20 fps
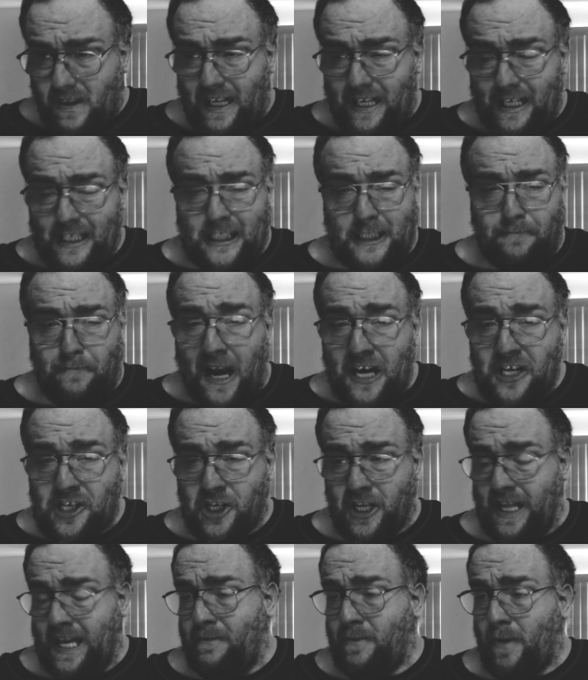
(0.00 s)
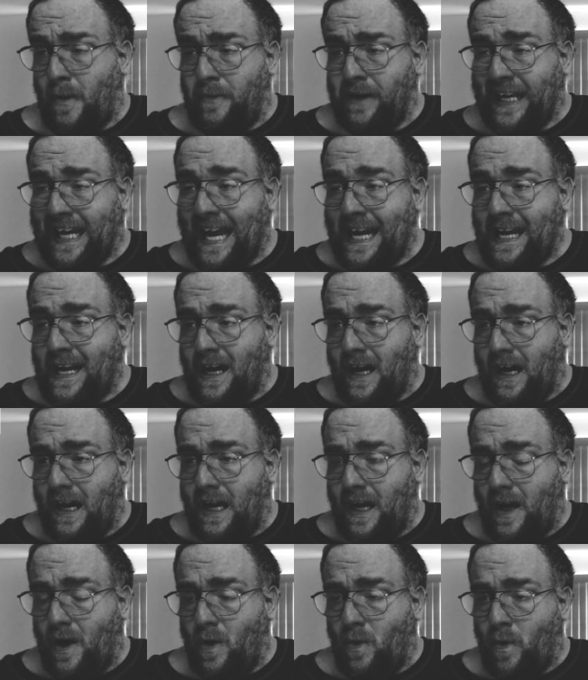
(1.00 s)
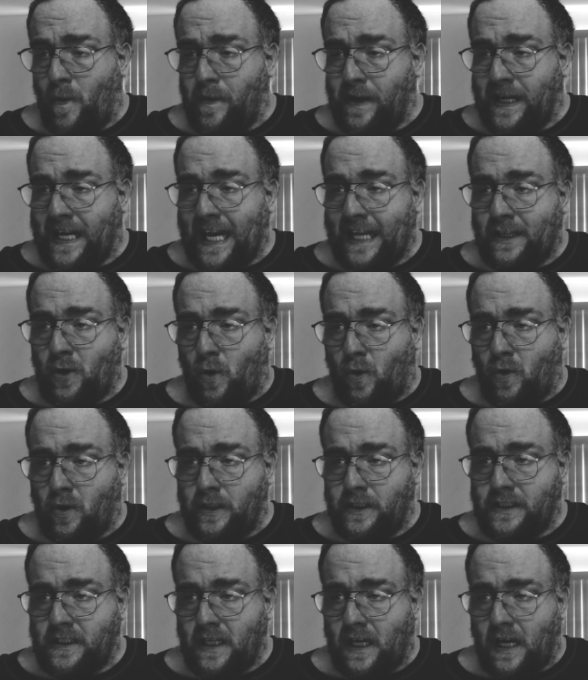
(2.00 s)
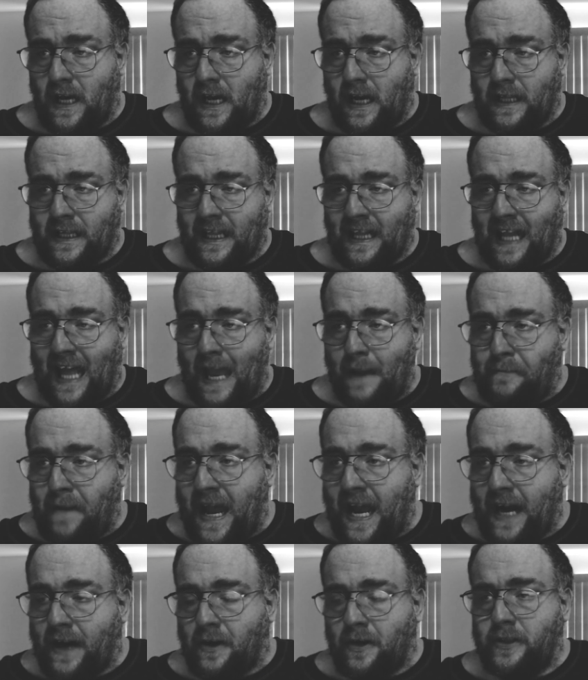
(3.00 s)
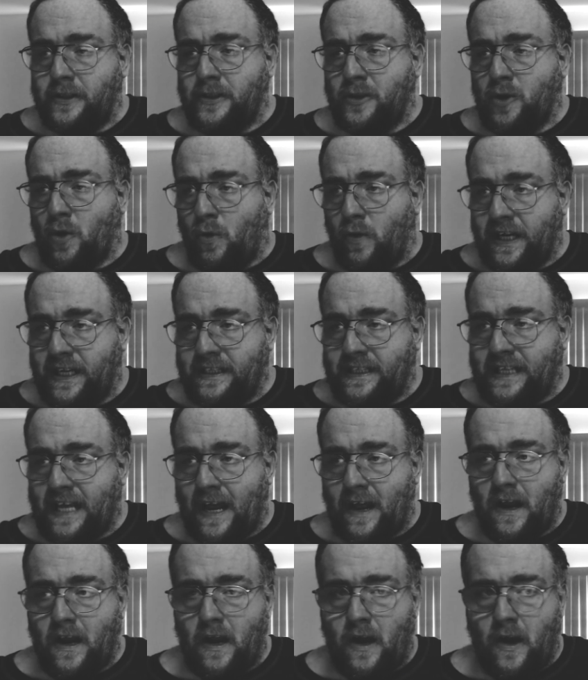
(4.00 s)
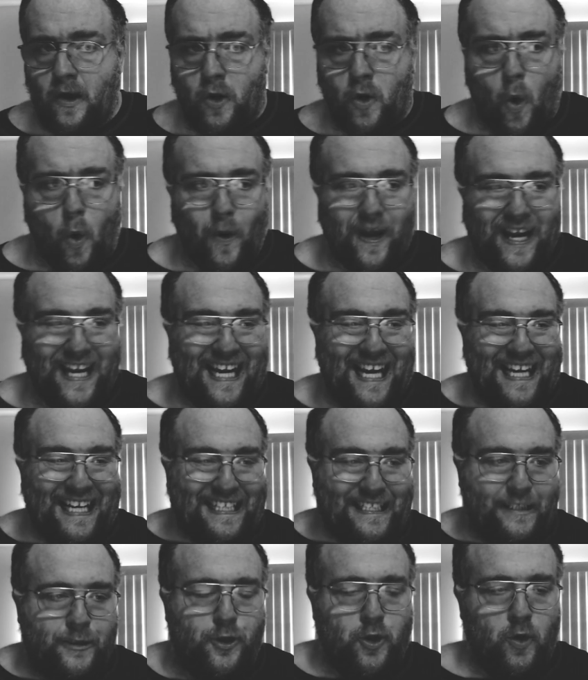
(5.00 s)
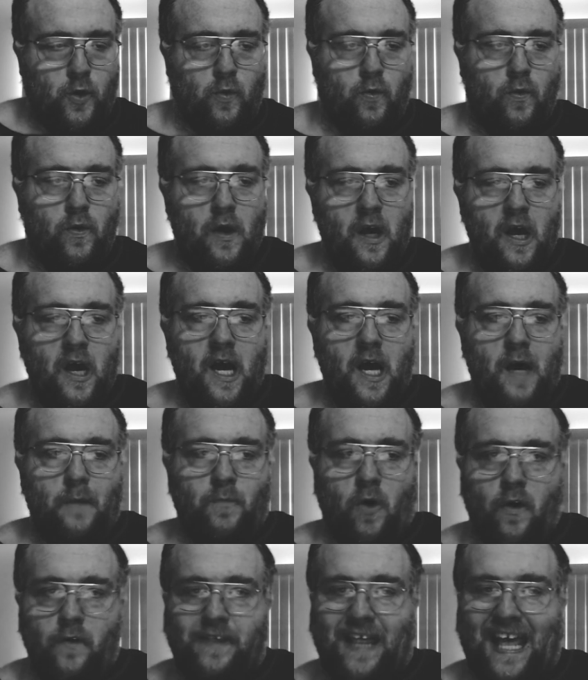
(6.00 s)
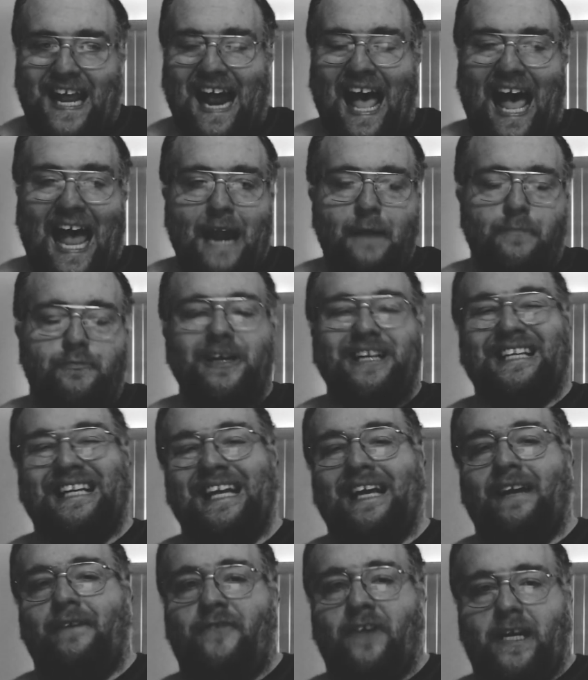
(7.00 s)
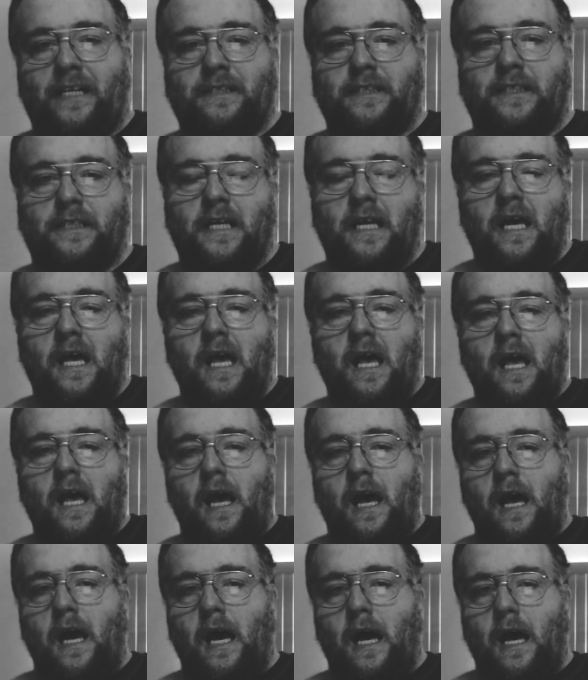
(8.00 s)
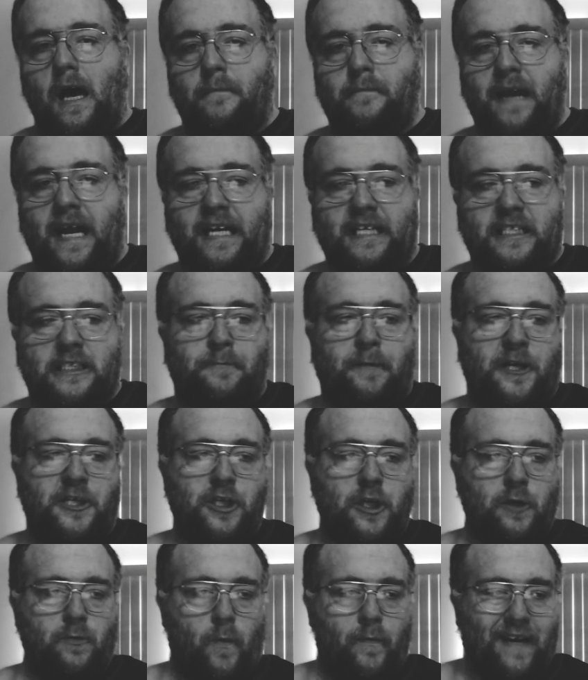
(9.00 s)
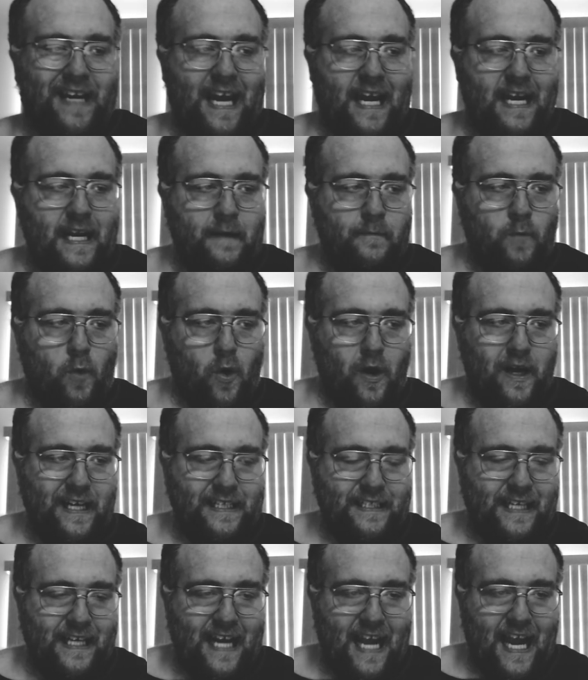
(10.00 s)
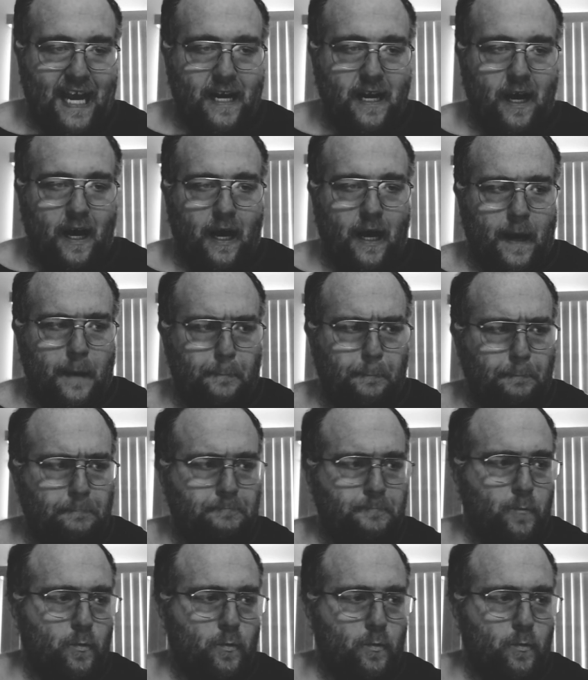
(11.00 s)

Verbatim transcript: especially when we get uh, when we get towards uh, the linebackers going into going into more of that hybrid defense, um, and especially when we get more into that um,